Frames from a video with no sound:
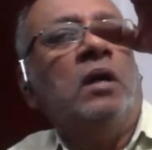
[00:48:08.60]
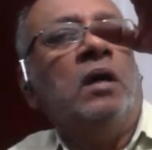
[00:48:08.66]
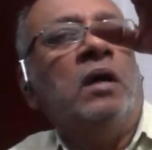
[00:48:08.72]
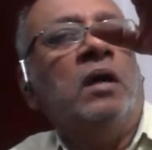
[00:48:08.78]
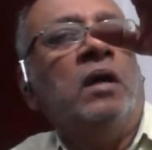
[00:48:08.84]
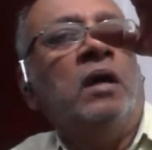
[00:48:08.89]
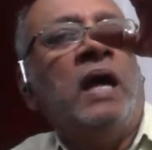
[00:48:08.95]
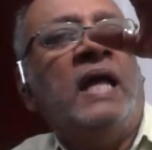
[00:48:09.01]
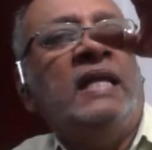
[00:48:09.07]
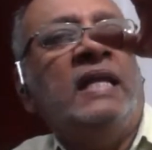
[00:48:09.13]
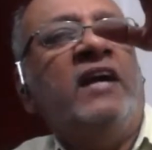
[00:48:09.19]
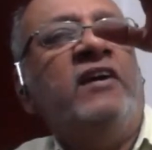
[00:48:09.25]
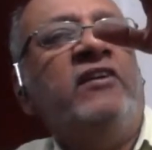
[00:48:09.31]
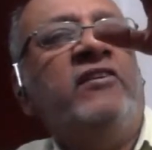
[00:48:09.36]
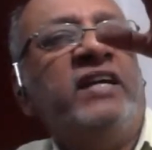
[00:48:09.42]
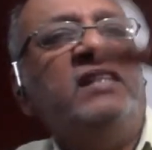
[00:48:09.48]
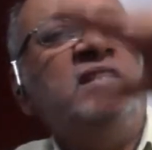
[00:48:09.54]
uh,
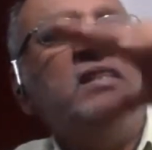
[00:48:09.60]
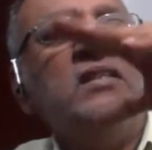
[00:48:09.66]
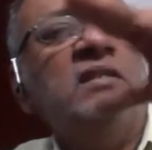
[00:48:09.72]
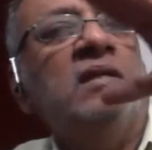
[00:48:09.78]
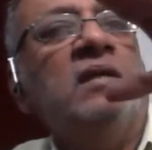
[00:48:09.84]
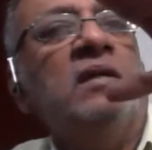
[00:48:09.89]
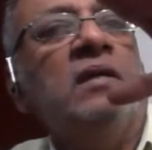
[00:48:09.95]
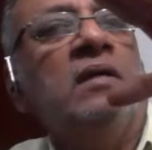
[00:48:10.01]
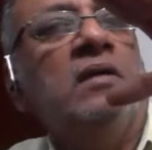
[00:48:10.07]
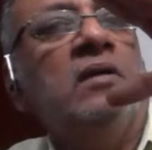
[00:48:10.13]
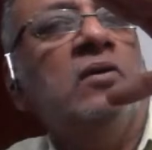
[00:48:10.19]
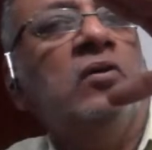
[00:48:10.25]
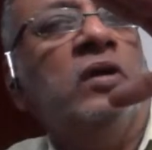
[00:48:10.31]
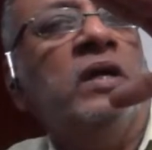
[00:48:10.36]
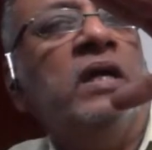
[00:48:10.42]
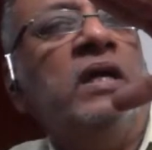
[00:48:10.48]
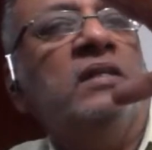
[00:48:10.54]
iliac crest,
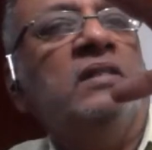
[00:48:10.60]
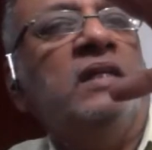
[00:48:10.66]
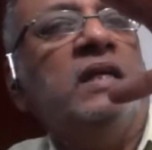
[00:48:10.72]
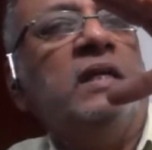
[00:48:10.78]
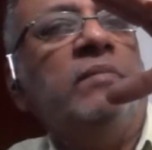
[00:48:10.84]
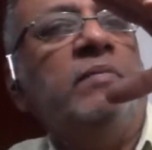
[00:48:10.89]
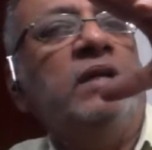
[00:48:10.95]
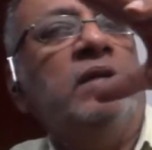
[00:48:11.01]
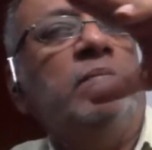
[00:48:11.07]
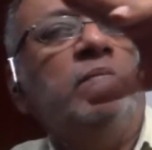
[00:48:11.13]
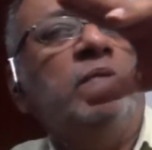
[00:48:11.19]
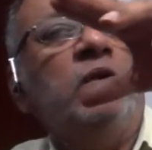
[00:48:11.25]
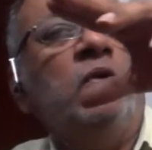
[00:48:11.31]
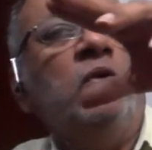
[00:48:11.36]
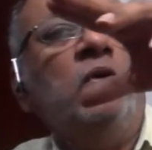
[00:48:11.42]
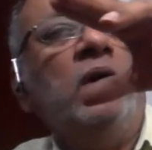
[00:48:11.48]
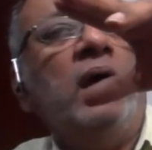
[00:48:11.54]
okay, a centimeter
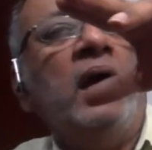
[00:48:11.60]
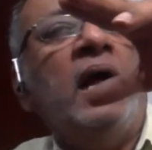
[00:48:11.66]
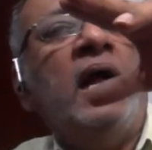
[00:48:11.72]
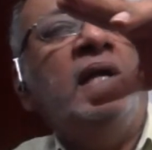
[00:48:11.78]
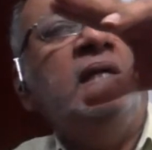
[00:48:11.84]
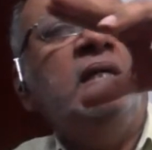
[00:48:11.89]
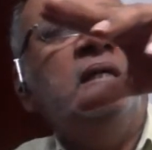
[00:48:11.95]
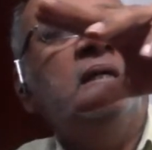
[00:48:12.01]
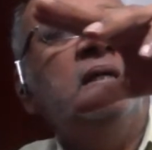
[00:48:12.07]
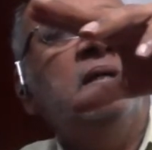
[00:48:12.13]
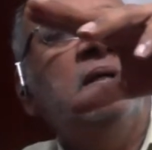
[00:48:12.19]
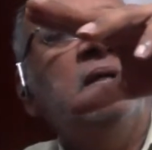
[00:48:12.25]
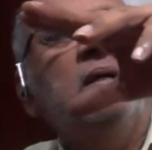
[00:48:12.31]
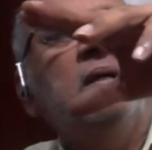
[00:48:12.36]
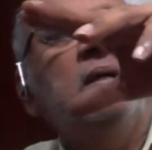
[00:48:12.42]
below, and